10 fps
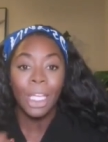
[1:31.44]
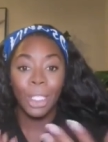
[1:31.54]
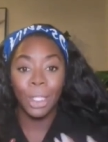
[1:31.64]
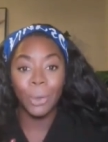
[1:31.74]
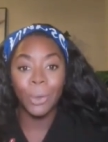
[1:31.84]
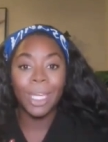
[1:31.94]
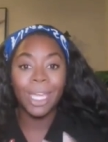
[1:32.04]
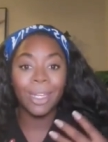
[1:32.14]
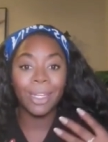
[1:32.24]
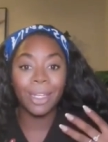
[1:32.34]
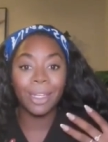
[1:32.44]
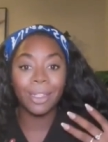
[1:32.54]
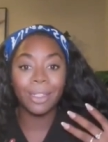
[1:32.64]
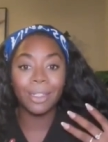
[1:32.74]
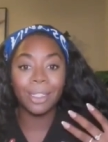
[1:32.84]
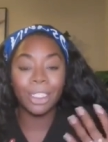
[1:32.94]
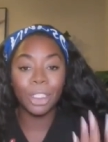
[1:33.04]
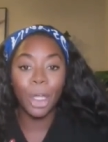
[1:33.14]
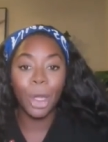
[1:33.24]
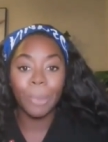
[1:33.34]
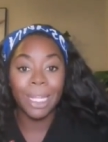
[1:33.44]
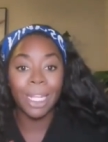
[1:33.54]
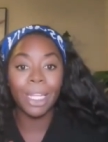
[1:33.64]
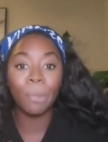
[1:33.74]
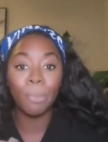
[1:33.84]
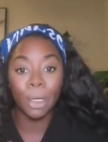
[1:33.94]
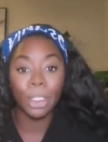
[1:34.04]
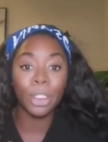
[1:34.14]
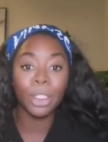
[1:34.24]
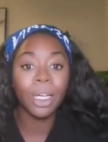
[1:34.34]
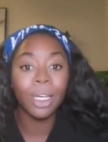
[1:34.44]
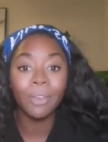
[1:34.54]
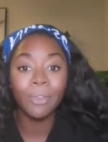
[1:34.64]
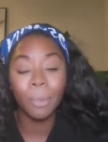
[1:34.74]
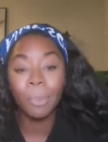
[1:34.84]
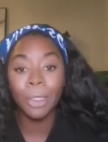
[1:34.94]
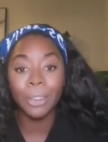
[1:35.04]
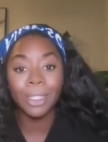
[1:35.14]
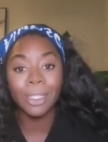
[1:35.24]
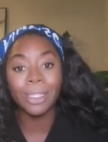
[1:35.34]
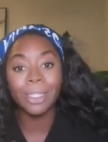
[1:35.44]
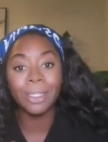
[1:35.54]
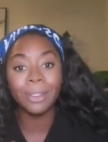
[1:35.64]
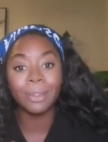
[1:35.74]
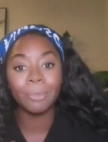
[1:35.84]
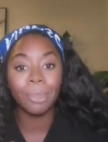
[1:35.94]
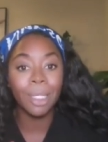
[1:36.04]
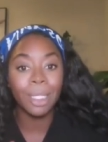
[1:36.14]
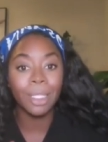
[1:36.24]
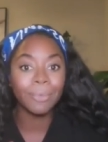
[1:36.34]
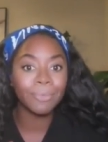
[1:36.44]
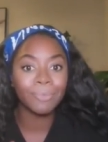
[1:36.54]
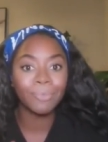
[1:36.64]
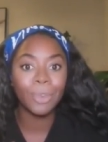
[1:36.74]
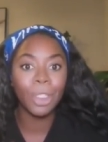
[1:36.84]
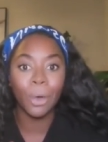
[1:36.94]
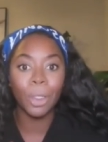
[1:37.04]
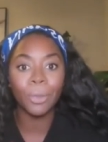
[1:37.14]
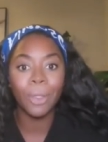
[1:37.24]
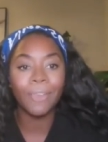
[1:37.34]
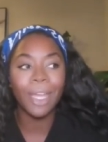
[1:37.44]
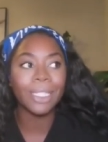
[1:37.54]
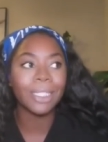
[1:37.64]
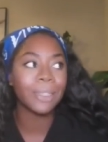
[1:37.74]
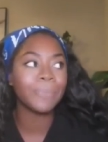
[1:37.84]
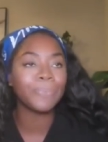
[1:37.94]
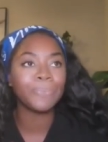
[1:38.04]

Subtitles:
you can determine the pressure of a person's blood going through their veins.